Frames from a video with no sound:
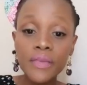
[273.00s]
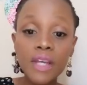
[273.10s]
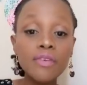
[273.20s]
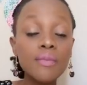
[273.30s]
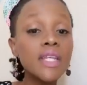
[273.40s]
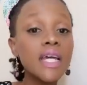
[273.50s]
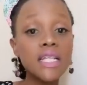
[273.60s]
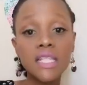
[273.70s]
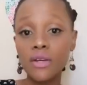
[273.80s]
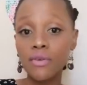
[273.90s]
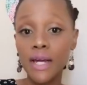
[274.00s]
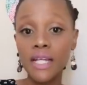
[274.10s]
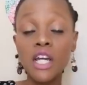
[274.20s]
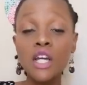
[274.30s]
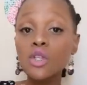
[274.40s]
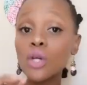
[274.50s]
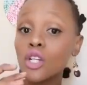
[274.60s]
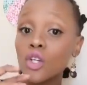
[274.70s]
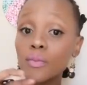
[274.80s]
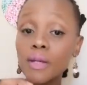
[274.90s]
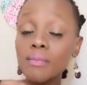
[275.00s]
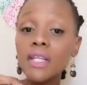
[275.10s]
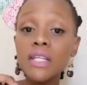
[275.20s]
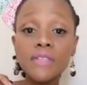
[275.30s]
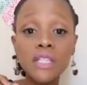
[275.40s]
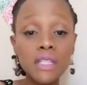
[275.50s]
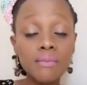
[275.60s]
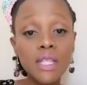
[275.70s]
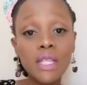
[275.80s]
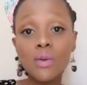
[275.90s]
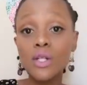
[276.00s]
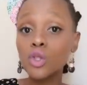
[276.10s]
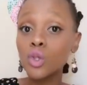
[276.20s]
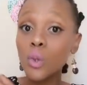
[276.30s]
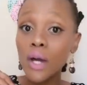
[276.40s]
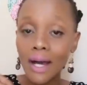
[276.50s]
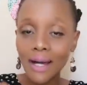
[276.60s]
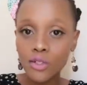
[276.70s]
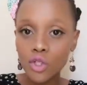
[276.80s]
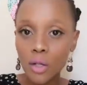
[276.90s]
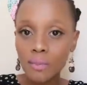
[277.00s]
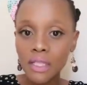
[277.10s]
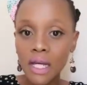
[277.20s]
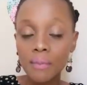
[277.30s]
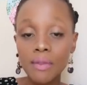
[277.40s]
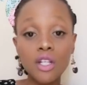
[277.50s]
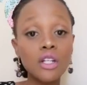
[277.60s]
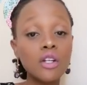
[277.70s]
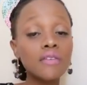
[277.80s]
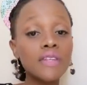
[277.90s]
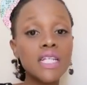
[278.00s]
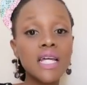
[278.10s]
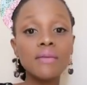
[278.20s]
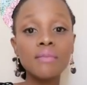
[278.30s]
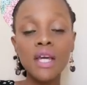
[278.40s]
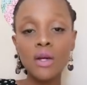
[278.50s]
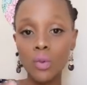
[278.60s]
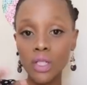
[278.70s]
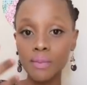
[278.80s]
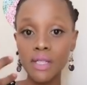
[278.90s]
Everybody has the right to adopt a belief system that they want to adopt, because a lot of the time what